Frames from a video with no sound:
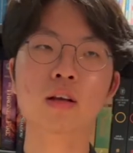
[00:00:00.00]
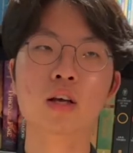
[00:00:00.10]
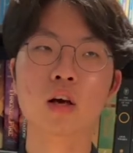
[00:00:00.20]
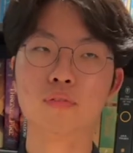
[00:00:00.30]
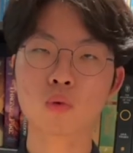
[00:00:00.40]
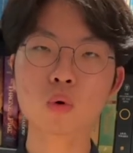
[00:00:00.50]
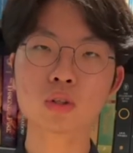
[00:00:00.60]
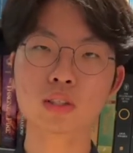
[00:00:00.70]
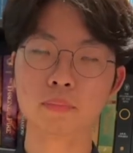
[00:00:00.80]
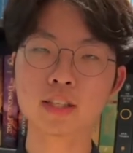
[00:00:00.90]
Of
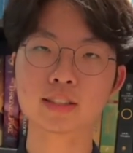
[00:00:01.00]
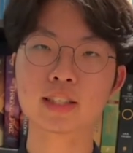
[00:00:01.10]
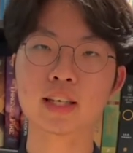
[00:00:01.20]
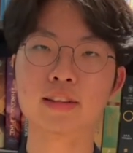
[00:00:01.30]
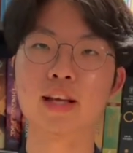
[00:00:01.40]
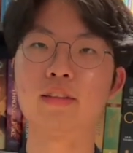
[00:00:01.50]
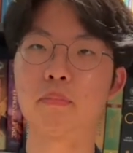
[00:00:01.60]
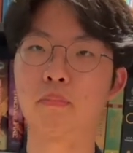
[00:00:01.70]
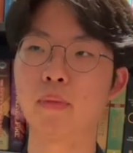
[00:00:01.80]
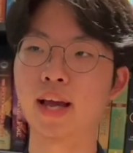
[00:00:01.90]
course, I'm not saying that the
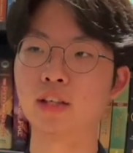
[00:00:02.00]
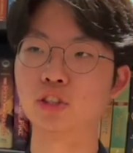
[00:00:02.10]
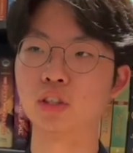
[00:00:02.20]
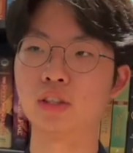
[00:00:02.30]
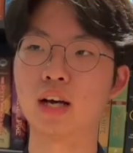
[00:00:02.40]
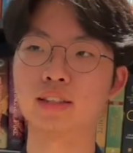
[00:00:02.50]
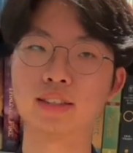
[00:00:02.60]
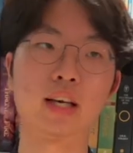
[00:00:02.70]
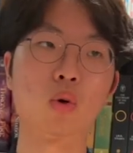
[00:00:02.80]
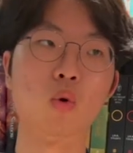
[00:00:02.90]
man should not
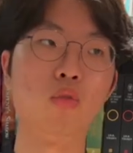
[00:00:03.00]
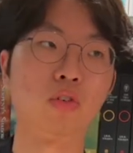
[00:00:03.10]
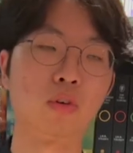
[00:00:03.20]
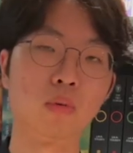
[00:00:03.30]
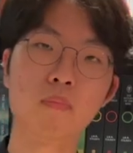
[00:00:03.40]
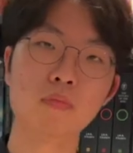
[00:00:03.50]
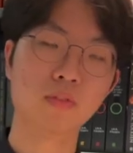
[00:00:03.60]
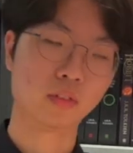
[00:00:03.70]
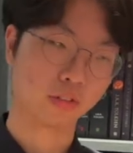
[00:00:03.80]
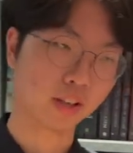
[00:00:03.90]
get over
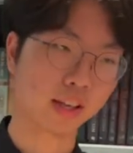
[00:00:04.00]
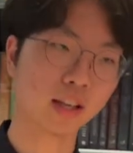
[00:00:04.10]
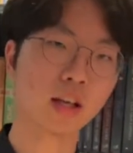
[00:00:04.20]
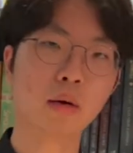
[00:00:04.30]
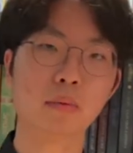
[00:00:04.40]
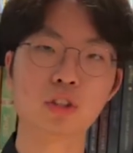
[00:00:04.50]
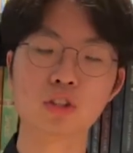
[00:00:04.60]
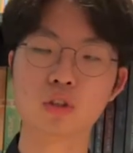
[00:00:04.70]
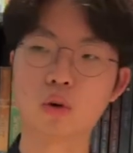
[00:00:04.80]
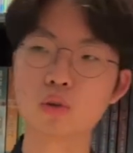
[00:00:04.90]
the thing. But he
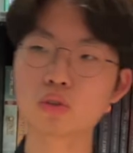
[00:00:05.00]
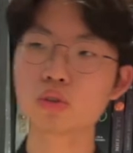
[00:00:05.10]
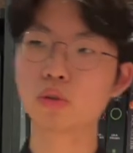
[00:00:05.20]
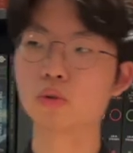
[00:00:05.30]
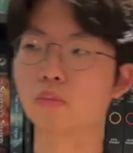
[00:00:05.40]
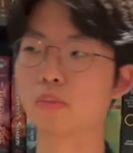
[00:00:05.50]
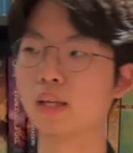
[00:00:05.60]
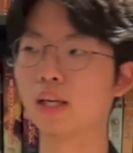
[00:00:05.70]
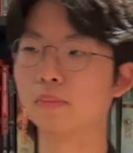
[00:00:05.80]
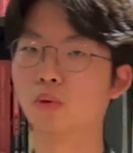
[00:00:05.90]
should also be
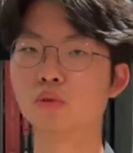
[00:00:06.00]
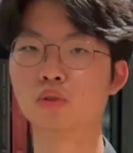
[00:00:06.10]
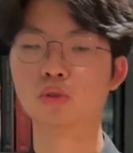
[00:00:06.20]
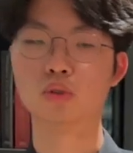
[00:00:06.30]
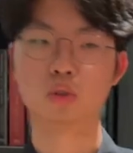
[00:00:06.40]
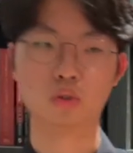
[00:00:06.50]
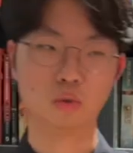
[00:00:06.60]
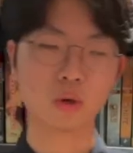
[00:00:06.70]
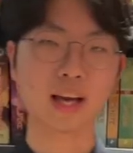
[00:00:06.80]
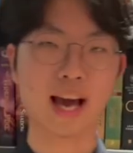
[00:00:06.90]
able to
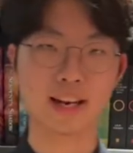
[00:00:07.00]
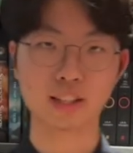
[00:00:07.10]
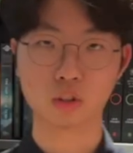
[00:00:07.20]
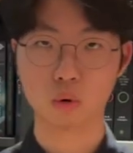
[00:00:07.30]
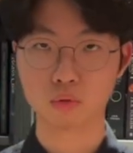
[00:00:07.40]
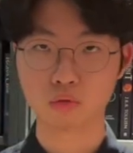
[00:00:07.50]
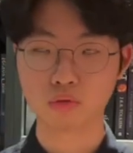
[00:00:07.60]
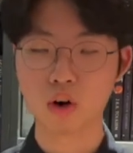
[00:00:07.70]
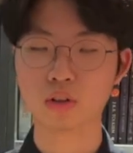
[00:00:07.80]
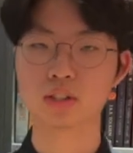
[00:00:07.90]
look at his own
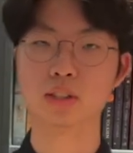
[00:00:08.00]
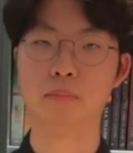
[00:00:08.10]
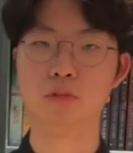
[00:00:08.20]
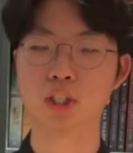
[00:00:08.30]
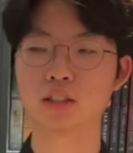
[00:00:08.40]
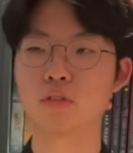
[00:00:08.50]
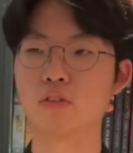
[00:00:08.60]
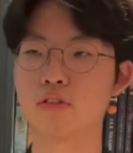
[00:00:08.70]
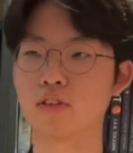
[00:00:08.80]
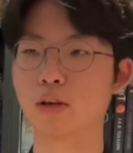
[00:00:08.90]
faults and
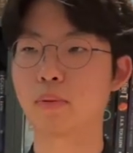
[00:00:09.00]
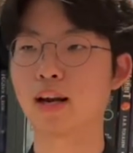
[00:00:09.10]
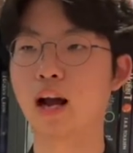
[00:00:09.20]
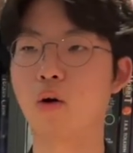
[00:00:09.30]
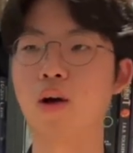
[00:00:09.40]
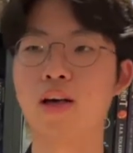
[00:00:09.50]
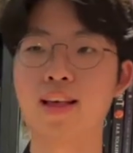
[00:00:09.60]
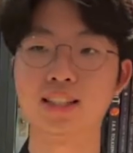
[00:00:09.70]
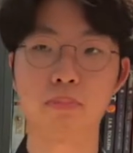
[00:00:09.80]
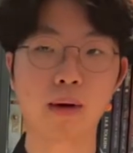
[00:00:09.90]
objectively think about how
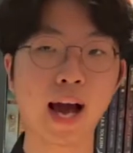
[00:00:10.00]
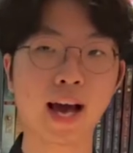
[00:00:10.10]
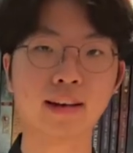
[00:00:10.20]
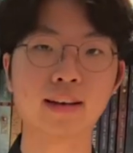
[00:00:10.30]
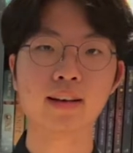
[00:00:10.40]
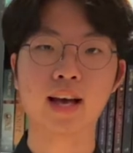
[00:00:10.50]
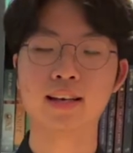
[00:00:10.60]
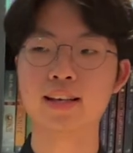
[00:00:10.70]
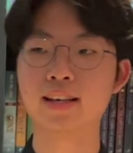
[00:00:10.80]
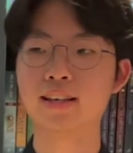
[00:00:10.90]
it's bad. And
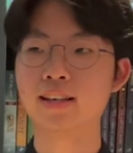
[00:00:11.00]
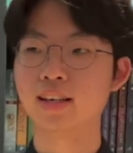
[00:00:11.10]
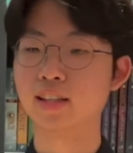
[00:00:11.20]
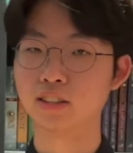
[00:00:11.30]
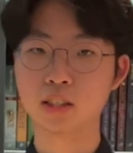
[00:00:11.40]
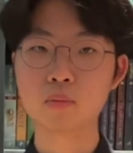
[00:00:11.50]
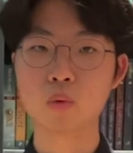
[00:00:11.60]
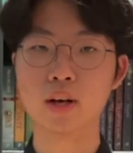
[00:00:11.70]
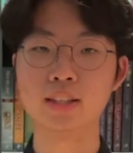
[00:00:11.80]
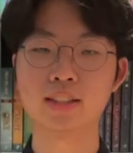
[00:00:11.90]
in some
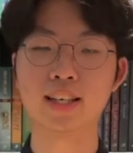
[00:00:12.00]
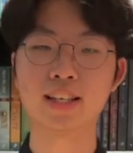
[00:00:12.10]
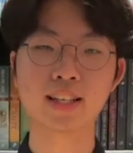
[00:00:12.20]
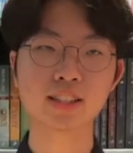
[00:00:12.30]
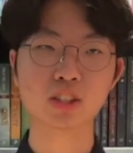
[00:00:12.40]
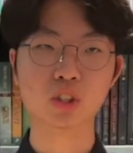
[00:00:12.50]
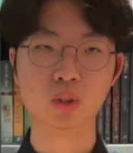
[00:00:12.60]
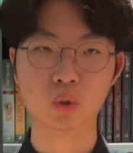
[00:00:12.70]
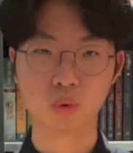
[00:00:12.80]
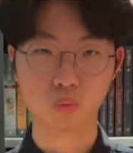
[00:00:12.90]
ways, it is
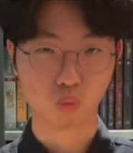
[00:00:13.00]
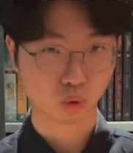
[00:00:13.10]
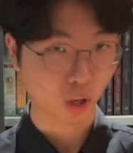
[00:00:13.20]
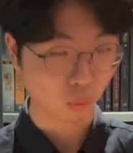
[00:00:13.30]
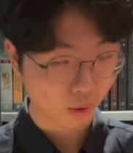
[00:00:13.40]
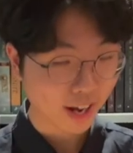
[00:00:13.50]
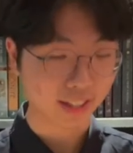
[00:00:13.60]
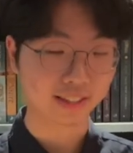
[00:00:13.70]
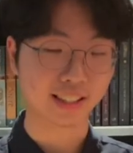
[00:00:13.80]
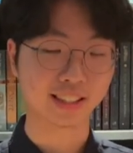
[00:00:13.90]

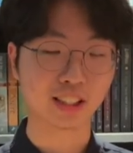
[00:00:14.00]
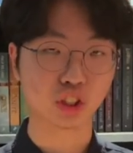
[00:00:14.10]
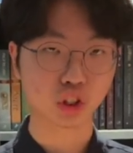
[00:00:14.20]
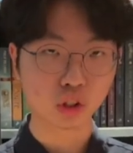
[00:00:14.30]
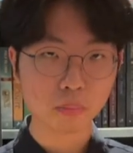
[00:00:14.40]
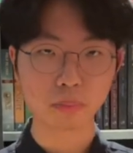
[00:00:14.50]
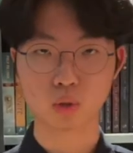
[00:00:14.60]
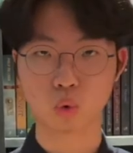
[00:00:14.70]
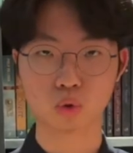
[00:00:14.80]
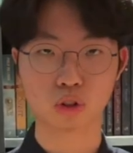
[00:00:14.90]
correct that he should be
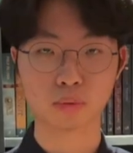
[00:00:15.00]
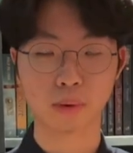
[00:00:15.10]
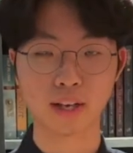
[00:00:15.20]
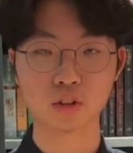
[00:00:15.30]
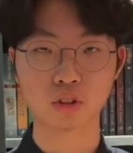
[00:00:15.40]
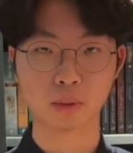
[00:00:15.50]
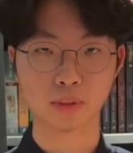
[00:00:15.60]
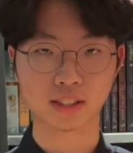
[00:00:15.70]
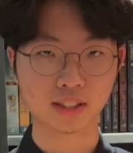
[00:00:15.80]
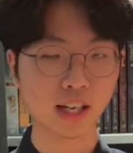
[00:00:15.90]
tortured by it to some
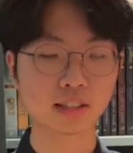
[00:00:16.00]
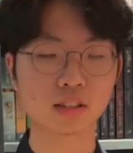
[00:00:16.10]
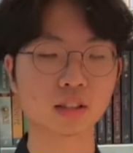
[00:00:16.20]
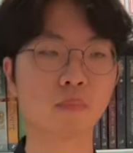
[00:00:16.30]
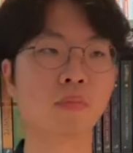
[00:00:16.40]
extent.